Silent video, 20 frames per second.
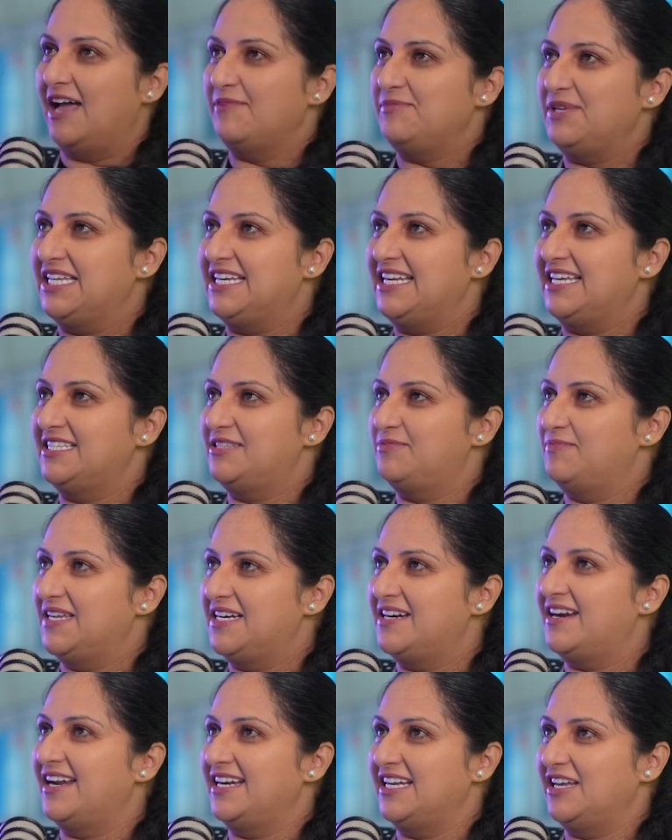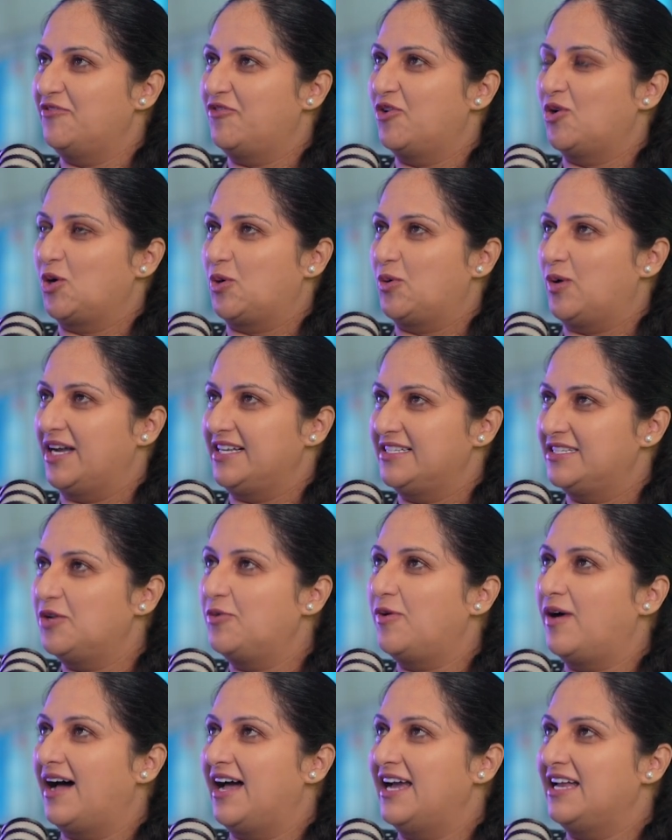I mean, it's been running for quite a
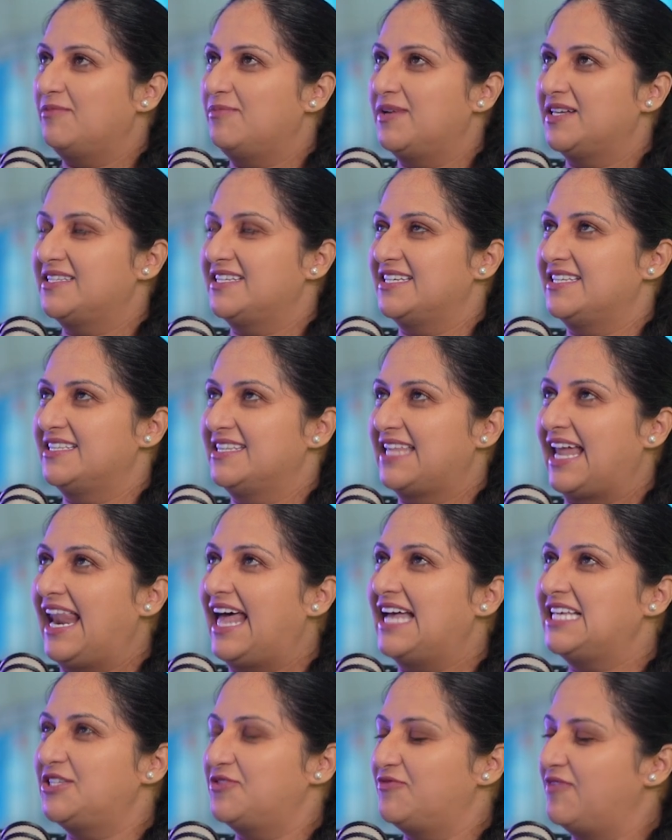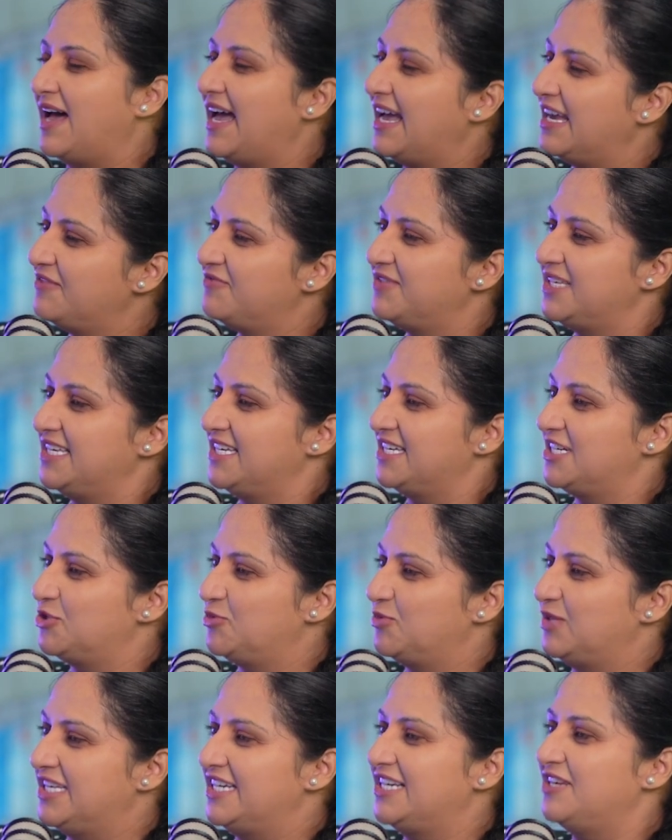while, but in the last 5 years,
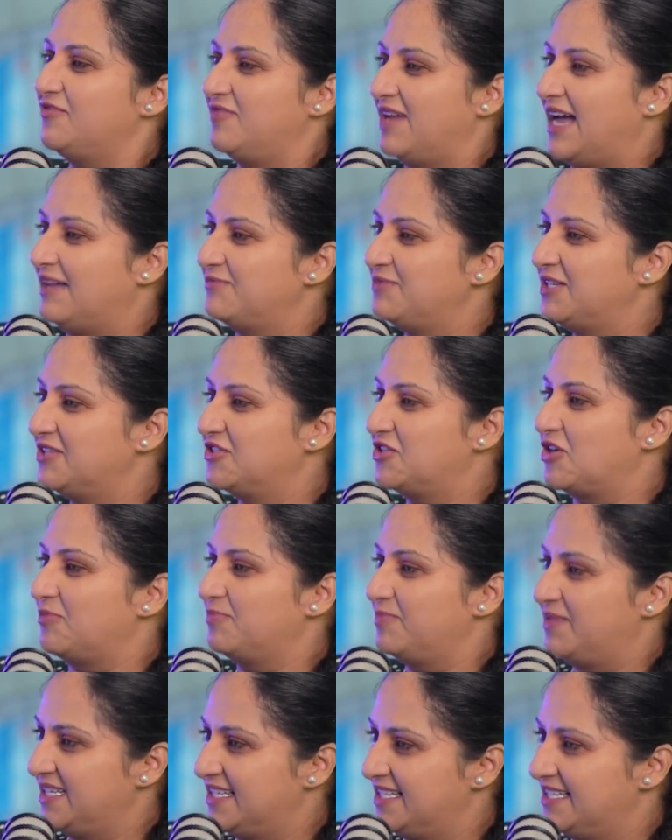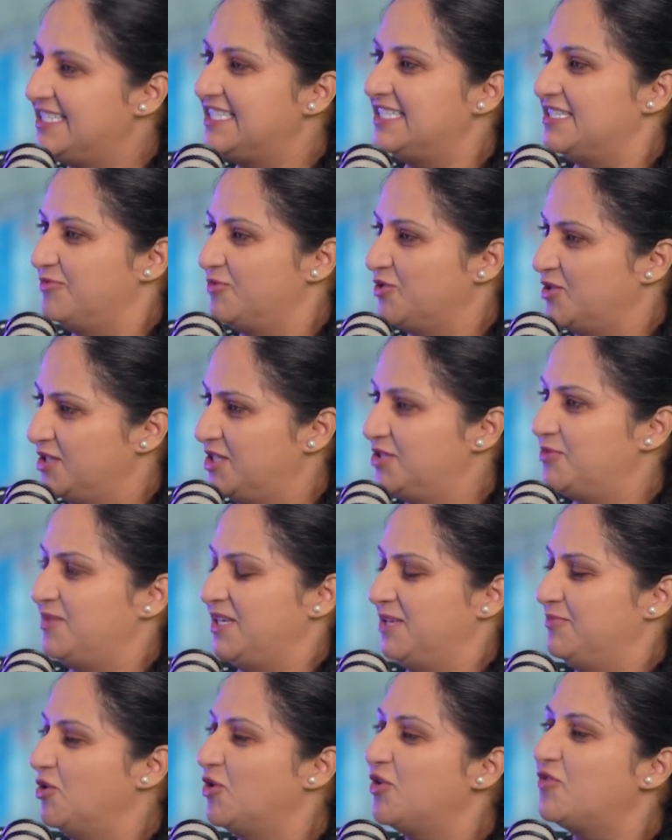we revamped it completely to
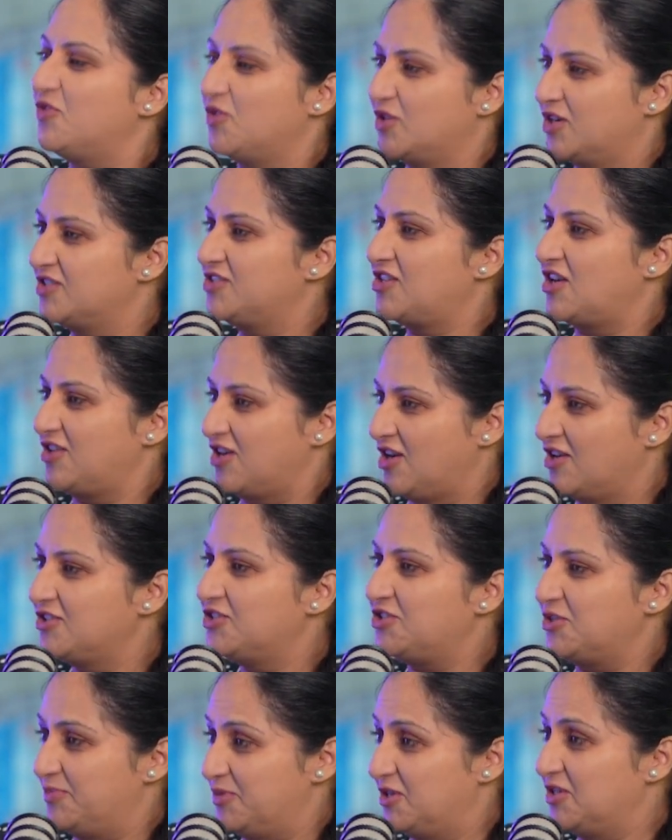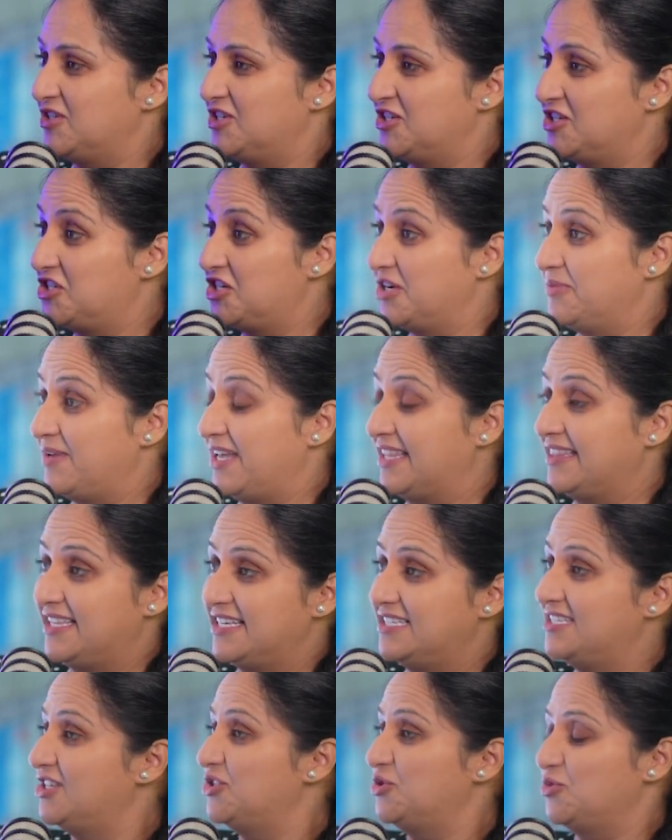be more focused on entrepreneurship. And
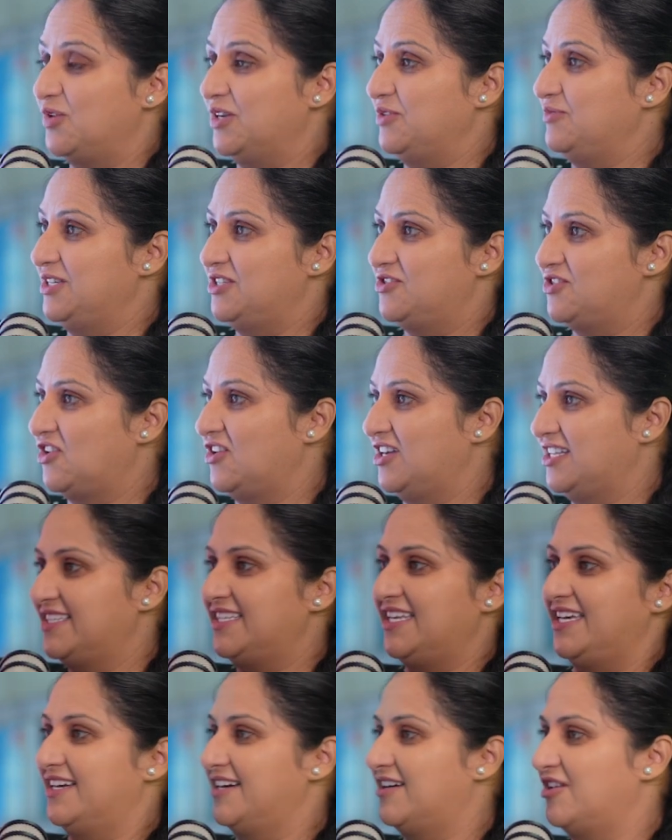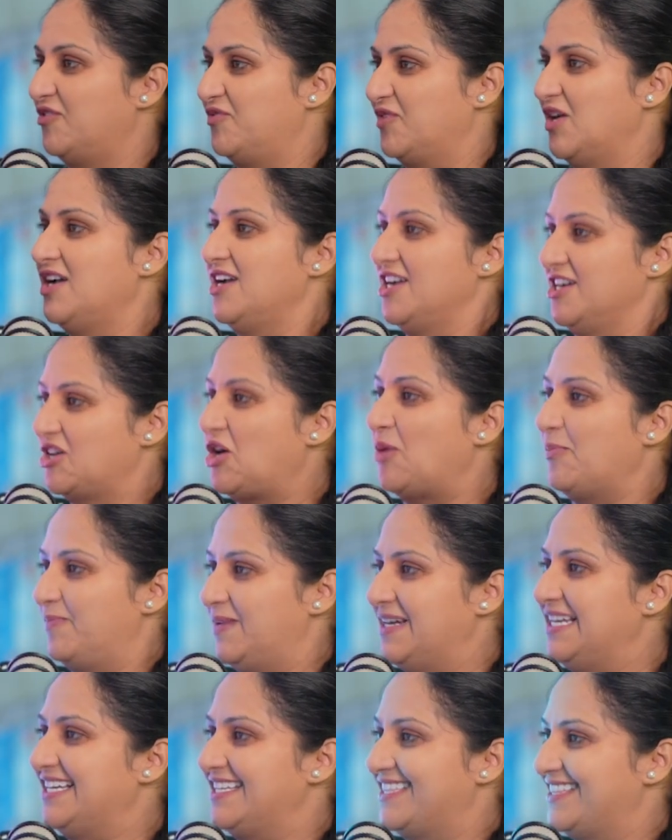this is when we saw it take off
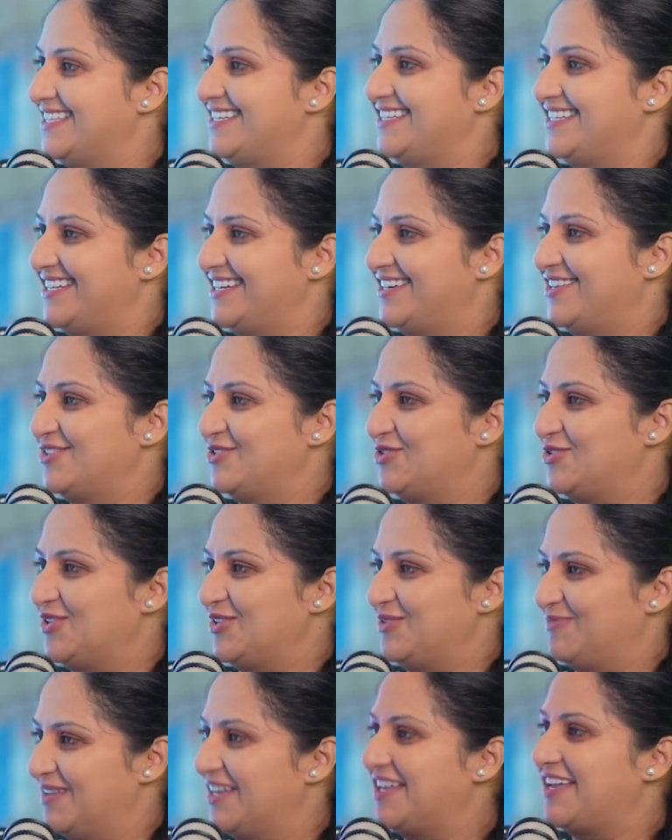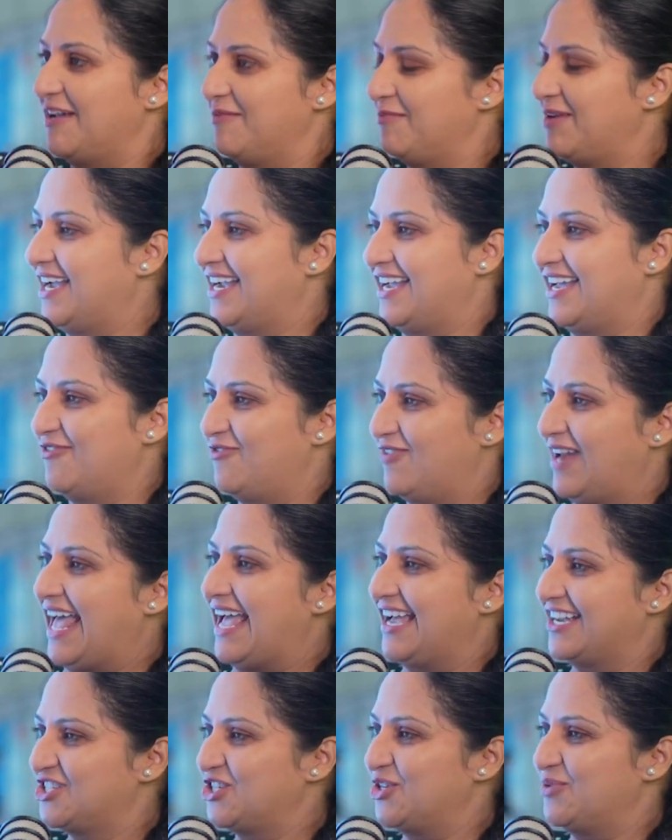completely, So it became like a
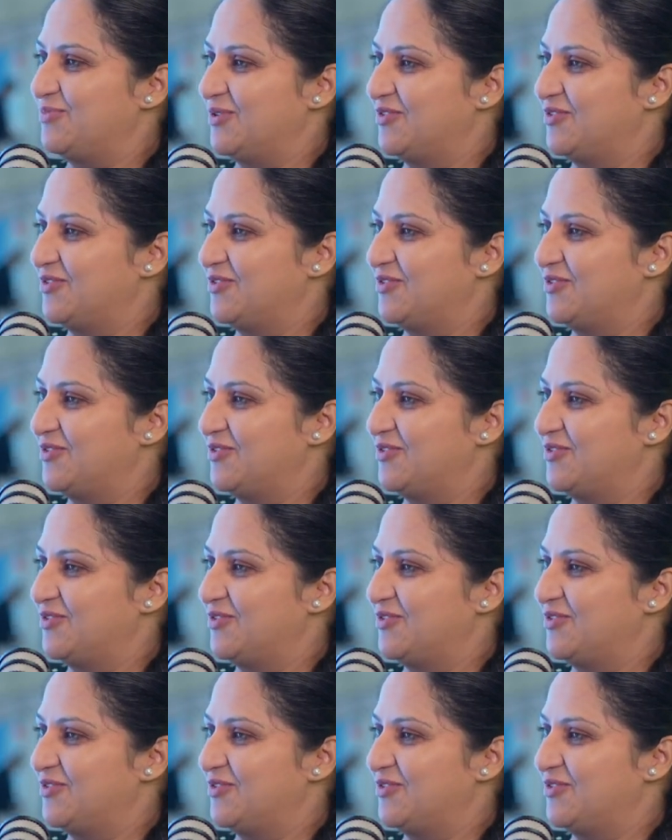flagship